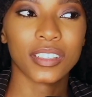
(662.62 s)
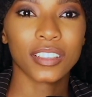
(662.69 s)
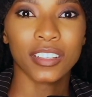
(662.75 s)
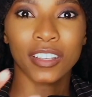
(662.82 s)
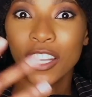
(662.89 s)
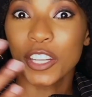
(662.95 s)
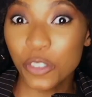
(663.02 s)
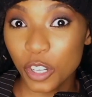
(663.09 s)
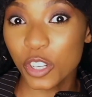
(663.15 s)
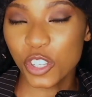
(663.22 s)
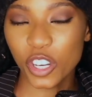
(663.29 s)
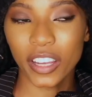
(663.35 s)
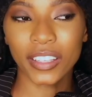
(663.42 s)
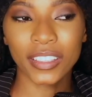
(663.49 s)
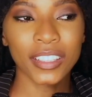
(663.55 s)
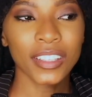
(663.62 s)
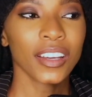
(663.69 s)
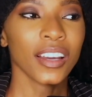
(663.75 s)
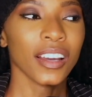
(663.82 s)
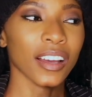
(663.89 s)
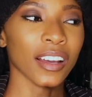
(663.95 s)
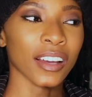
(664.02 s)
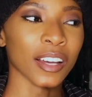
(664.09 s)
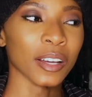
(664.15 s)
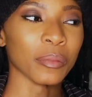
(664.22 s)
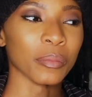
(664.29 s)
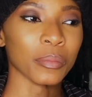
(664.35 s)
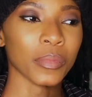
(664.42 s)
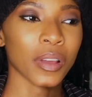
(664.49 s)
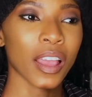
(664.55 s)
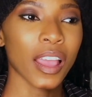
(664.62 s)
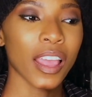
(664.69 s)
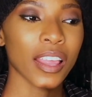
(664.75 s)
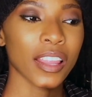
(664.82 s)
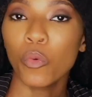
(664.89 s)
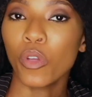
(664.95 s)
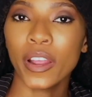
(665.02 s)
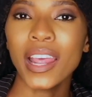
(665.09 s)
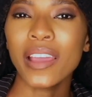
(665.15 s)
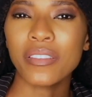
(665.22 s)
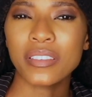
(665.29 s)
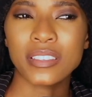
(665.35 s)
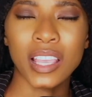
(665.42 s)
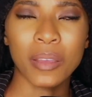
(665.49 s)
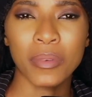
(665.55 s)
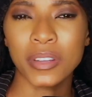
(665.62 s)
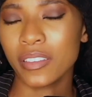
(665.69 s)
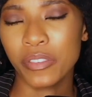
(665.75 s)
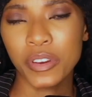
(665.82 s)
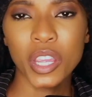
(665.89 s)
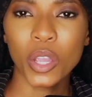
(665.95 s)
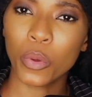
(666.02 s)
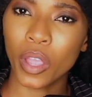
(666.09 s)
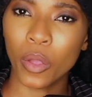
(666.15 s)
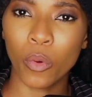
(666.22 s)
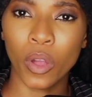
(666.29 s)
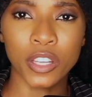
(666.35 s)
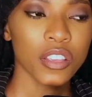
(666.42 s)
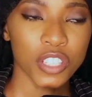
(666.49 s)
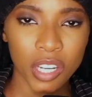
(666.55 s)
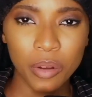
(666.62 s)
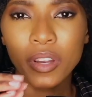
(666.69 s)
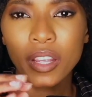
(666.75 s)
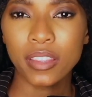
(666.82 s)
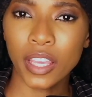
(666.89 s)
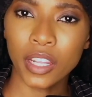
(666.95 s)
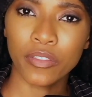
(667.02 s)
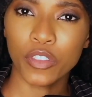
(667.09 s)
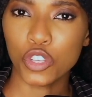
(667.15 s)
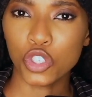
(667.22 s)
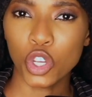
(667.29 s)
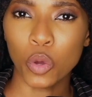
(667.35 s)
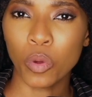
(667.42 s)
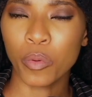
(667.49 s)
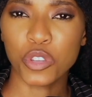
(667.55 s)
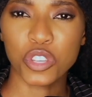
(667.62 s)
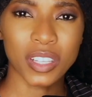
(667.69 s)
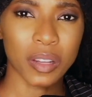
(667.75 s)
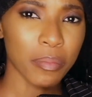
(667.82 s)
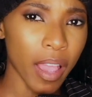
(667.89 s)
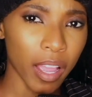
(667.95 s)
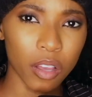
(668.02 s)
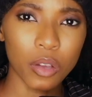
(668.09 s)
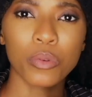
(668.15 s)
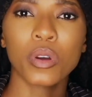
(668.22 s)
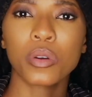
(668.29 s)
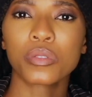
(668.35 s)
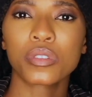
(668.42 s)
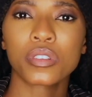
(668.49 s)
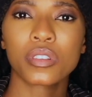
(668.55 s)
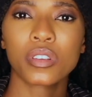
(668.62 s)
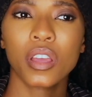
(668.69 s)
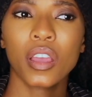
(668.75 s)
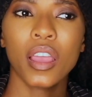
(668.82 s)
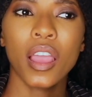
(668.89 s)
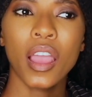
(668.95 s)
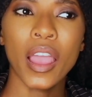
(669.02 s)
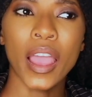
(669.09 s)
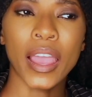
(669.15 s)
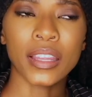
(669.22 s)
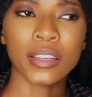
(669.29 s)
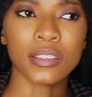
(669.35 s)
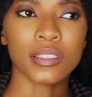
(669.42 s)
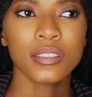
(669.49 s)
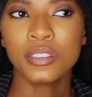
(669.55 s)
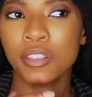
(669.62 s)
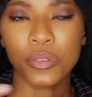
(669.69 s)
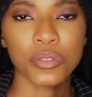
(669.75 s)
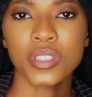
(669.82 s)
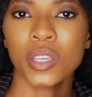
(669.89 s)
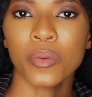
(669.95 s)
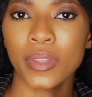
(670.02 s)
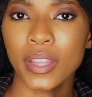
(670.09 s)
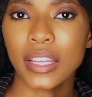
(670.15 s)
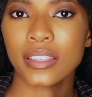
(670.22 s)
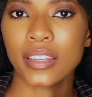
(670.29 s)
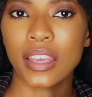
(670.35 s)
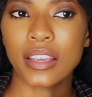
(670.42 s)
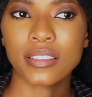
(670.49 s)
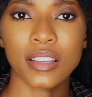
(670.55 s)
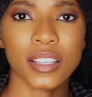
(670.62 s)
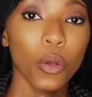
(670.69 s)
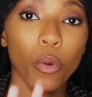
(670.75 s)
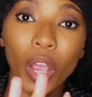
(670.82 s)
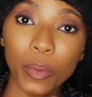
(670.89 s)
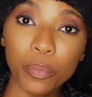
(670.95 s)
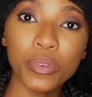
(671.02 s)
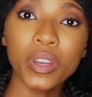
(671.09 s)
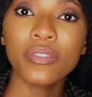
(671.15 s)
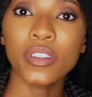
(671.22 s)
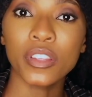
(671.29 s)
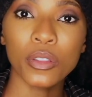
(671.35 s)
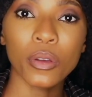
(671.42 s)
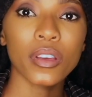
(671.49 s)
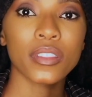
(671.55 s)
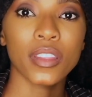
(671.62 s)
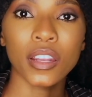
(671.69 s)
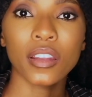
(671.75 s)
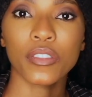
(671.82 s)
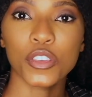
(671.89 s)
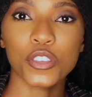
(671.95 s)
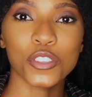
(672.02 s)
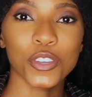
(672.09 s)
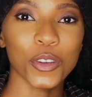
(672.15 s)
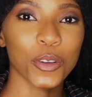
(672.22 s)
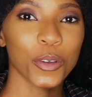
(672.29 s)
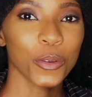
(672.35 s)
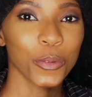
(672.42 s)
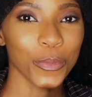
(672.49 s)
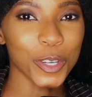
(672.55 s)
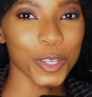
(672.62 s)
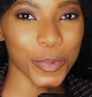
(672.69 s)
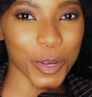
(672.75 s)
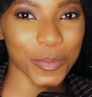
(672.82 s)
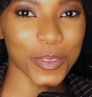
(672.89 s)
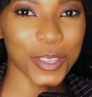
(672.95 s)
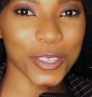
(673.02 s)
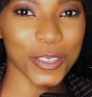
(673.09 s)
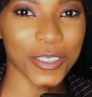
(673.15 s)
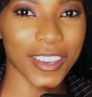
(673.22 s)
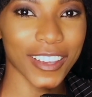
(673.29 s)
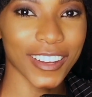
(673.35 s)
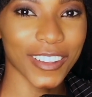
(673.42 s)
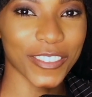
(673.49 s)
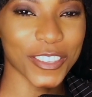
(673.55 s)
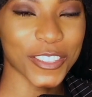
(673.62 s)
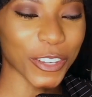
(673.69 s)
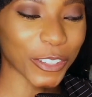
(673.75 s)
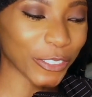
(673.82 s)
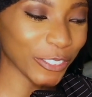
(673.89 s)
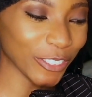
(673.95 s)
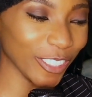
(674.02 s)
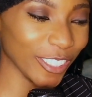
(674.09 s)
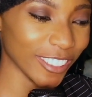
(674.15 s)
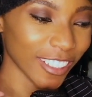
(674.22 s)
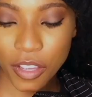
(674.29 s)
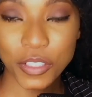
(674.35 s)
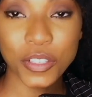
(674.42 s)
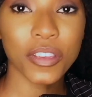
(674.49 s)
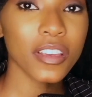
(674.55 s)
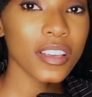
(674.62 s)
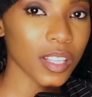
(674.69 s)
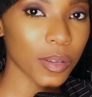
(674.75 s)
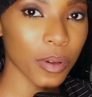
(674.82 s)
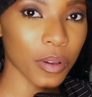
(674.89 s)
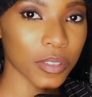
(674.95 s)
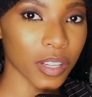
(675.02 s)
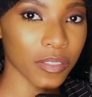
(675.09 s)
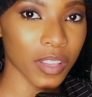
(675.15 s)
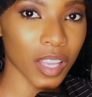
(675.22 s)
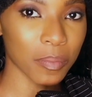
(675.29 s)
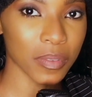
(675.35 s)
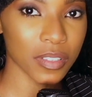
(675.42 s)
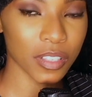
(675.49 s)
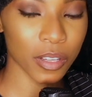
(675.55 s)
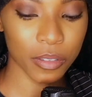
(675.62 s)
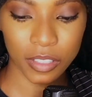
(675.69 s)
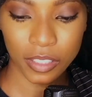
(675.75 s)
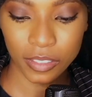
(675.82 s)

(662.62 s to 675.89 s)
literature. We're gonna have a segment, a very quick one, generally at the end of the show, where we just unpack a quote and see where that takes us. Quite briefly though, at the end of the show, which brings me to the end of the show. So here's the quote of the episode.